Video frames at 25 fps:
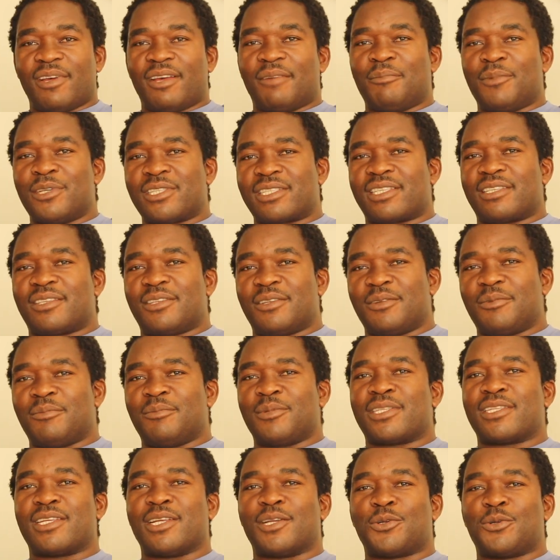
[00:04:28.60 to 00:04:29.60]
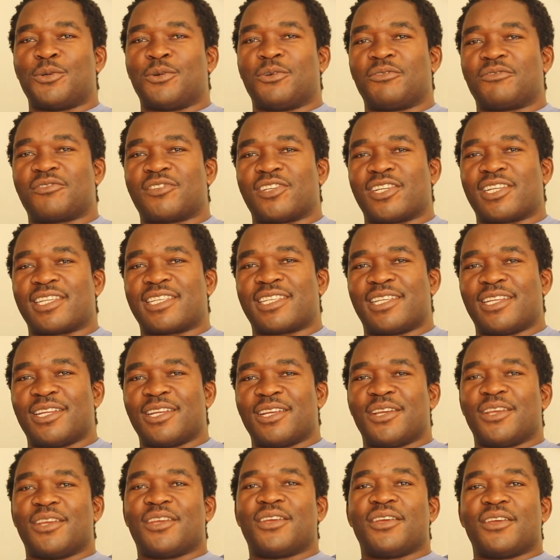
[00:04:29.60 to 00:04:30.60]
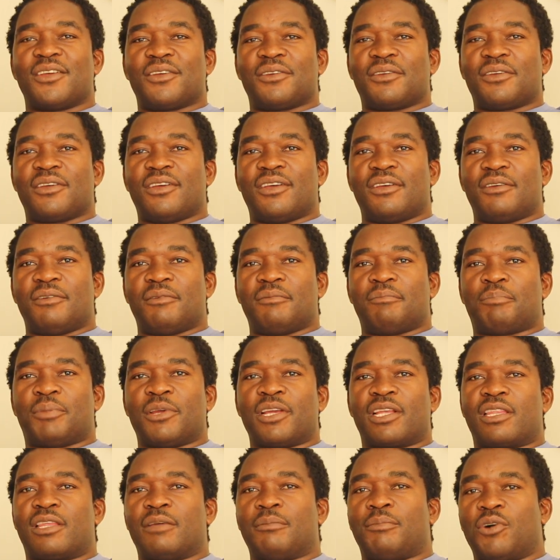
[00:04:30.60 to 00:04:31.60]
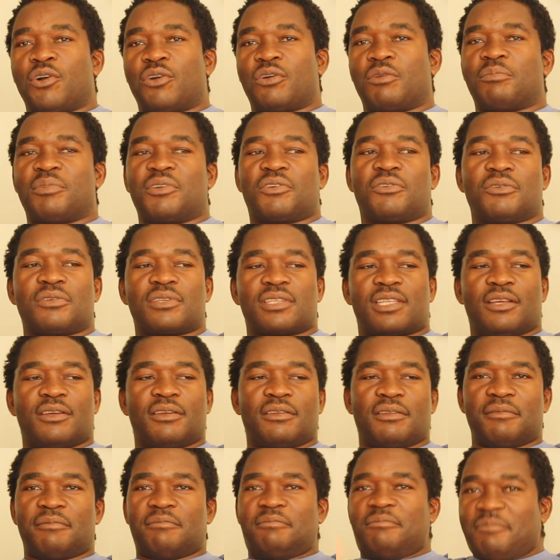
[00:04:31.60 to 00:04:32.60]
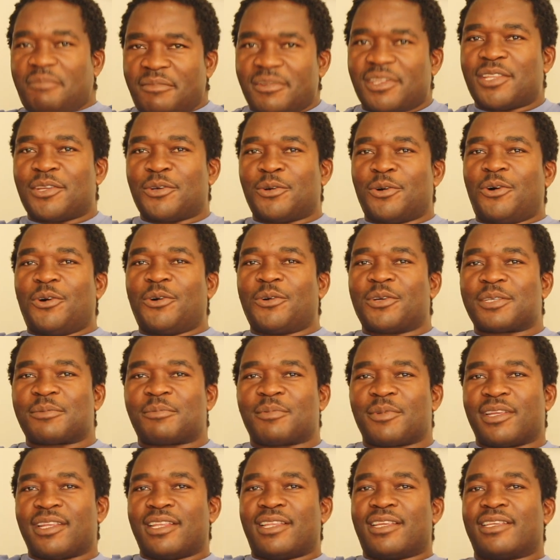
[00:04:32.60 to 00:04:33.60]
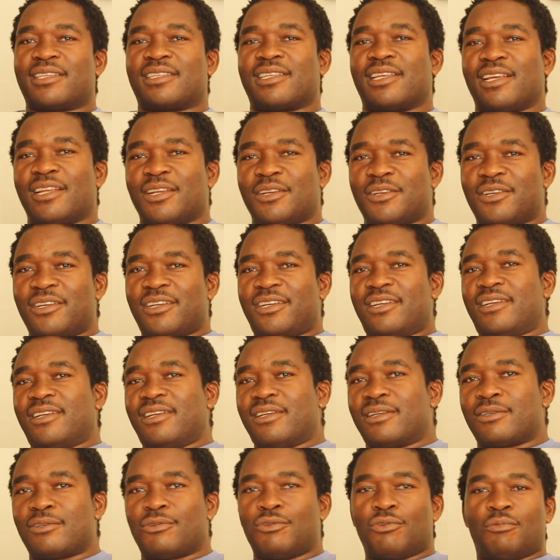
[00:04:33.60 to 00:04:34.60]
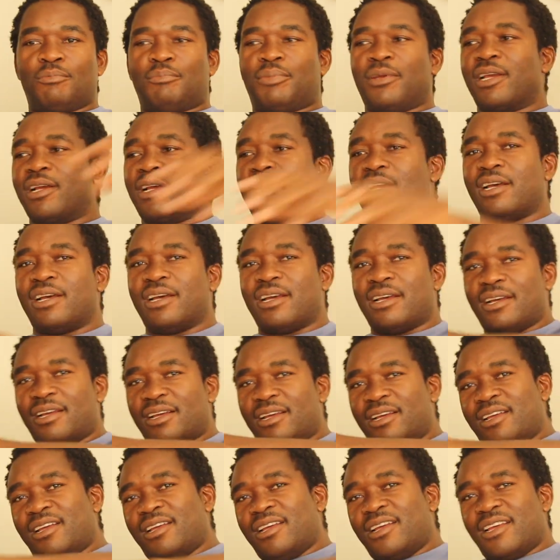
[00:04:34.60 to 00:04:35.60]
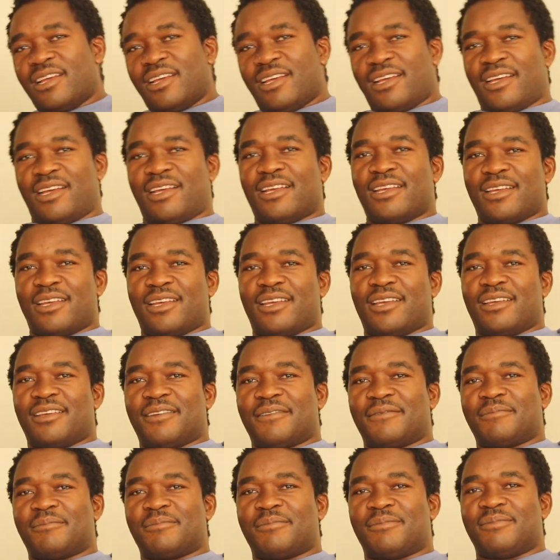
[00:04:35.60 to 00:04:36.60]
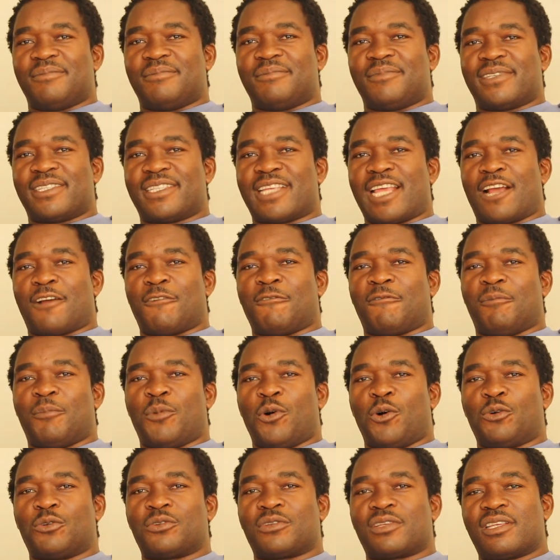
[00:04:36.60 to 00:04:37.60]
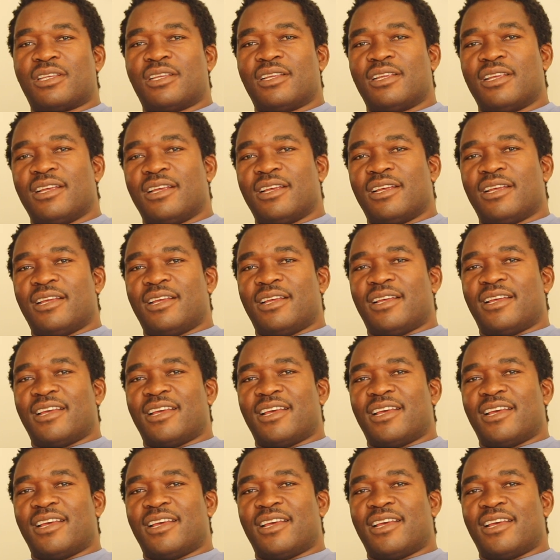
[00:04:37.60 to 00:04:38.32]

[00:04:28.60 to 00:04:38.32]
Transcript: Mr. Doof just uh, picked the ball because there there will always be this uh, two big uh, uh, sack of balls. Right.